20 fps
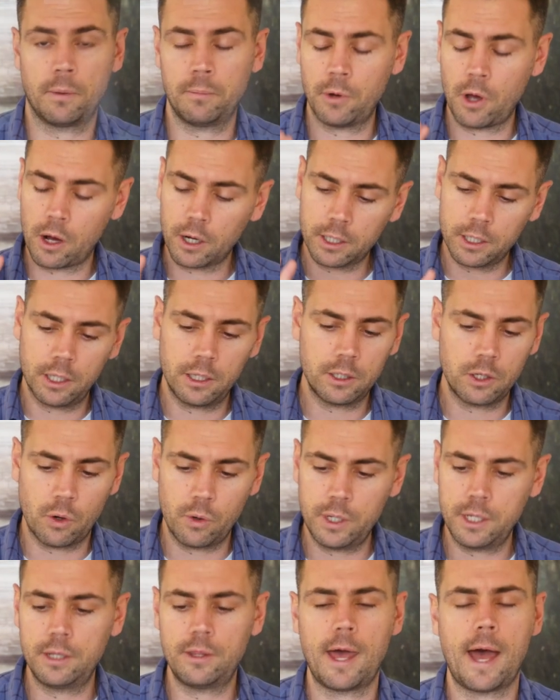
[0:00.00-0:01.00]
So I'm not going to
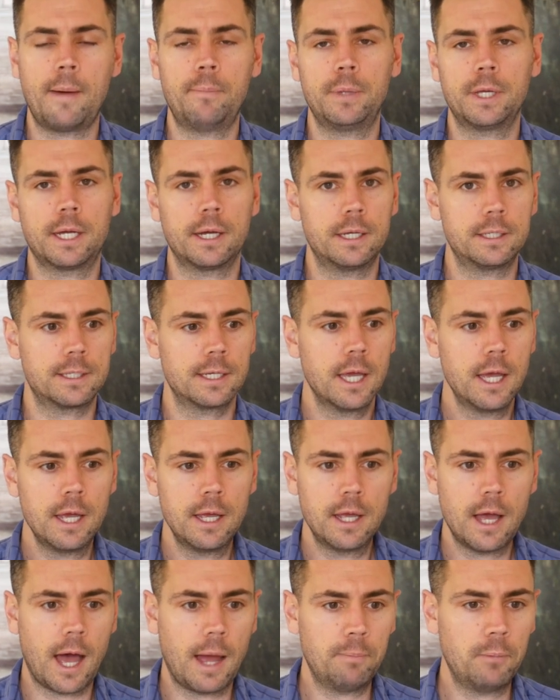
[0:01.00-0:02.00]
go into that because
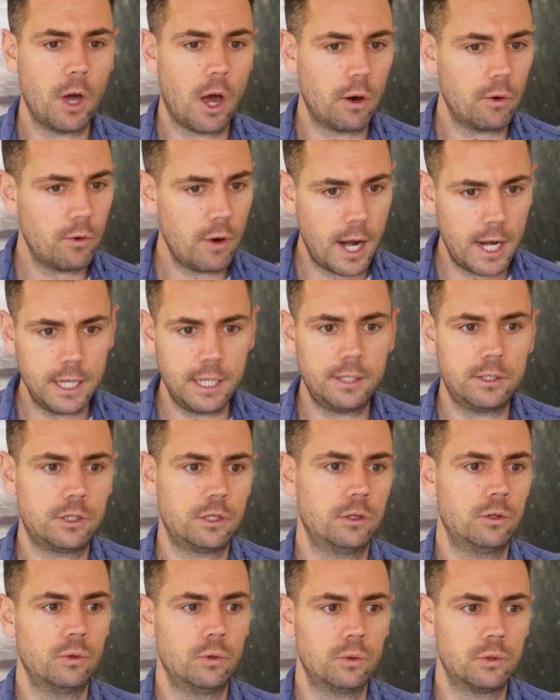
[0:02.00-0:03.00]
I'm not ready
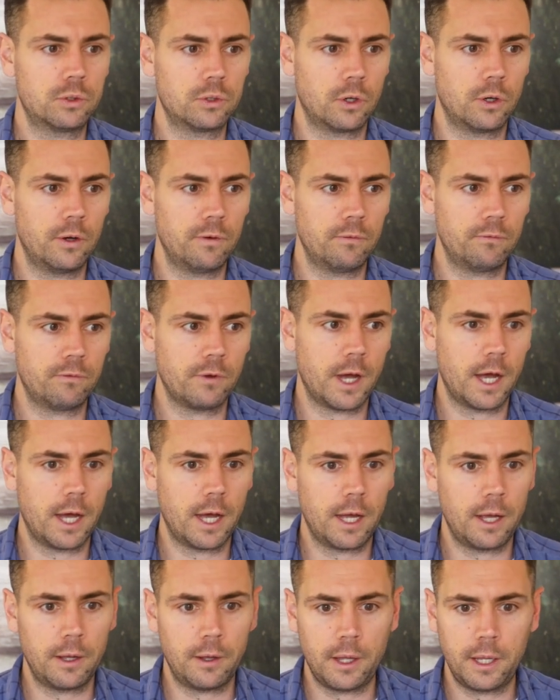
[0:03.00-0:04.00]
to sort of
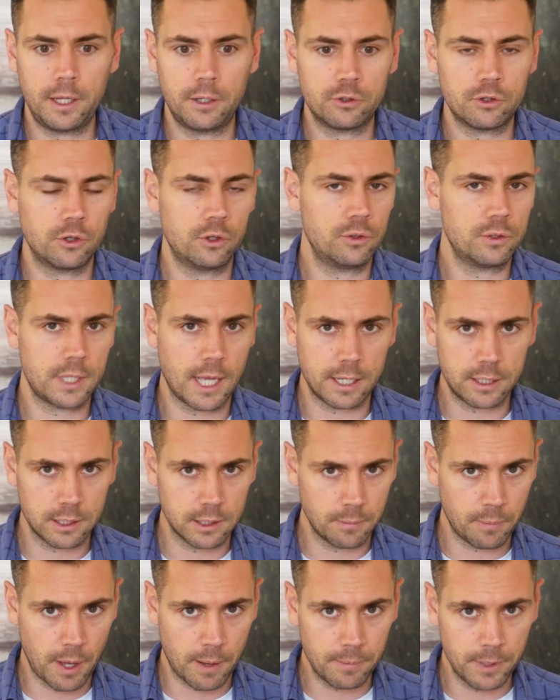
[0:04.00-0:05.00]
uh, introduce that
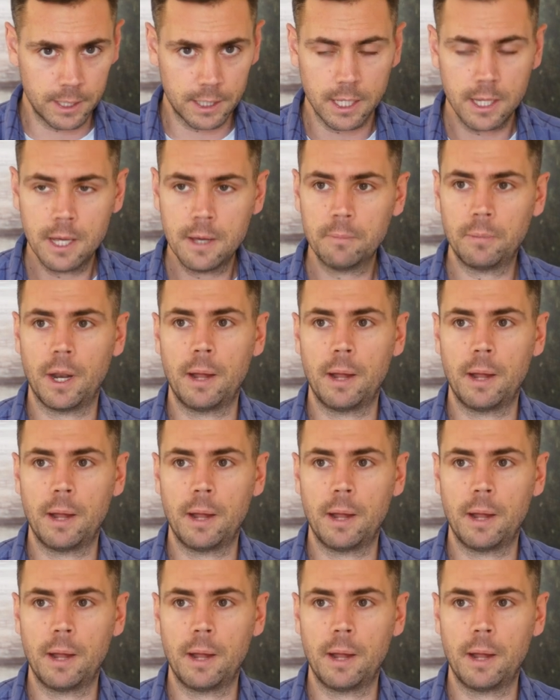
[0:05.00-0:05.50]
to the public,